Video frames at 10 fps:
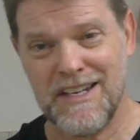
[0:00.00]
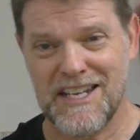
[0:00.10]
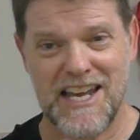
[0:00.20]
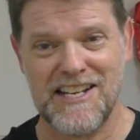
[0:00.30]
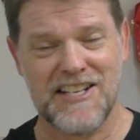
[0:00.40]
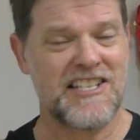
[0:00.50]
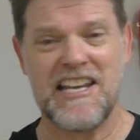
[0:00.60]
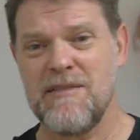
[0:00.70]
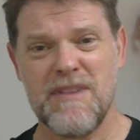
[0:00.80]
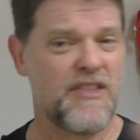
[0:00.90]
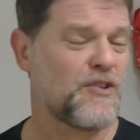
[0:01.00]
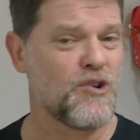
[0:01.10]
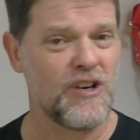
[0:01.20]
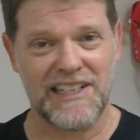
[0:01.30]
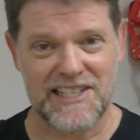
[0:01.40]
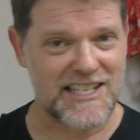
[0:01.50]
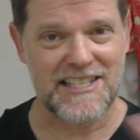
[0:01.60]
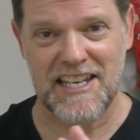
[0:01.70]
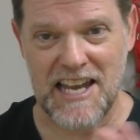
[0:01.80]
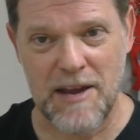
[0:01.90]
Can you see me through all this
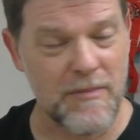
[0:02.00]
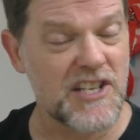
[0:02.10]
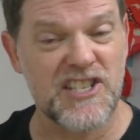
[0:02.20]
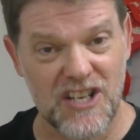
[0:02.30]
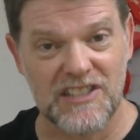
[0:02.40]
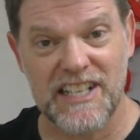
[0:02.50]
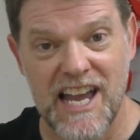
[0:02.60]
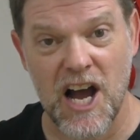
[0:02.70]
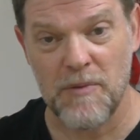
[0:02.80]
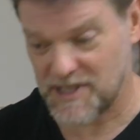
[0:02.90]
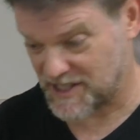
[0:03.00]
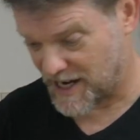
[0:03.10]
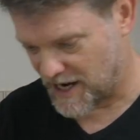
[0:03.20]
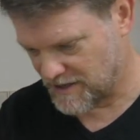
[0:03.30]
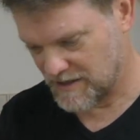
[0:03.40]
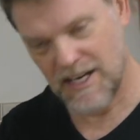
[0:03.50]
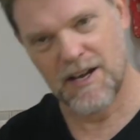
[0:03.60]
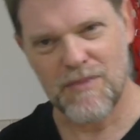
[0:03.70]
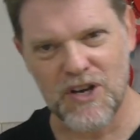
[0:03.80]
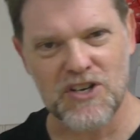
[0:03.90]
steam? I certainly hope so.
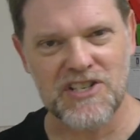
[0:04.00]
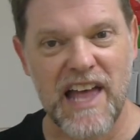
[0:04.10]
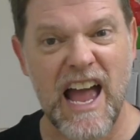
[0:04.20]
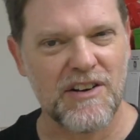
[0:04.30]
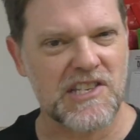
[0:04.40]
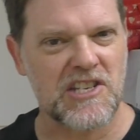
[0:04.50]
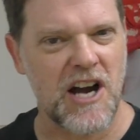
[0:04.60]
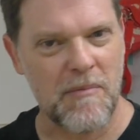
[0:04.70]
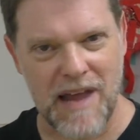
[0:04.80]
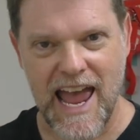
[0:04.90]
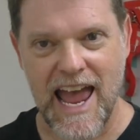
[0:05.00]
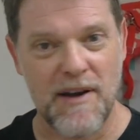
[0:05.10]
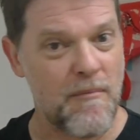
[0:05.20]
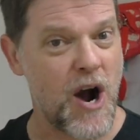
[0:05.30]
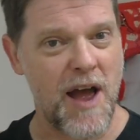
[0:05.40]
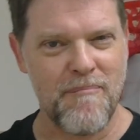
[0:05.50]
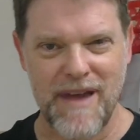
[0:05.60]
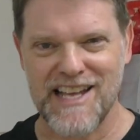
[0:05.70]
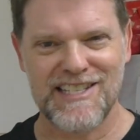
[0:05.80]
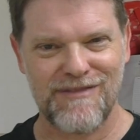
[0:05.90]
Because now it's time to add my
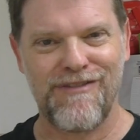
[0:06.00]
best